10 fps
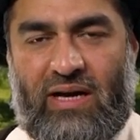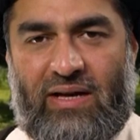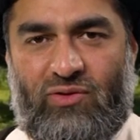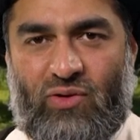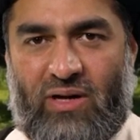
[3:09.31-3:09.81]

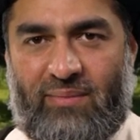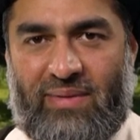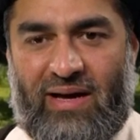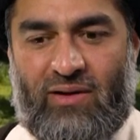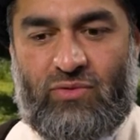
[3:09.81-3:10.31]
and you
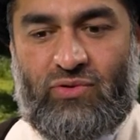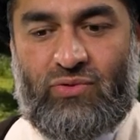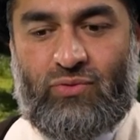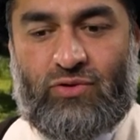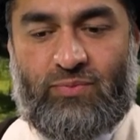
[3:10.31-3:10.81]
come out,
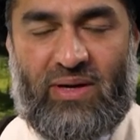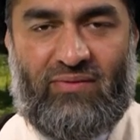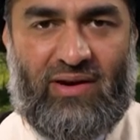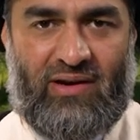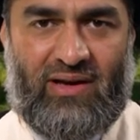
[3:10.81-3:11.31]
you smell
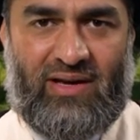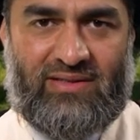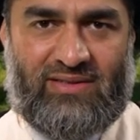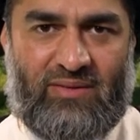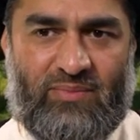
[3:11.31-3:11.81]
very
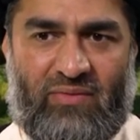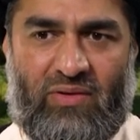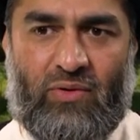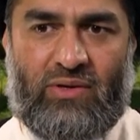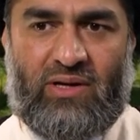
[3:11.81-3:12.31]
nice, and
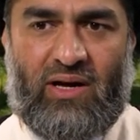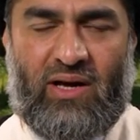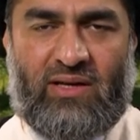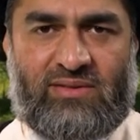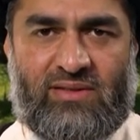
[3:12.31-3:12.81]
everyone
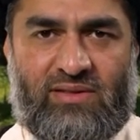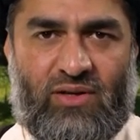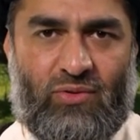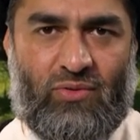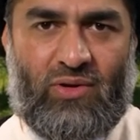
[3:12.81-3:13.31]
asks
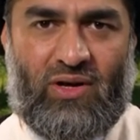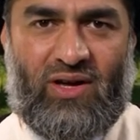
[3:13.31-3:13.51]
you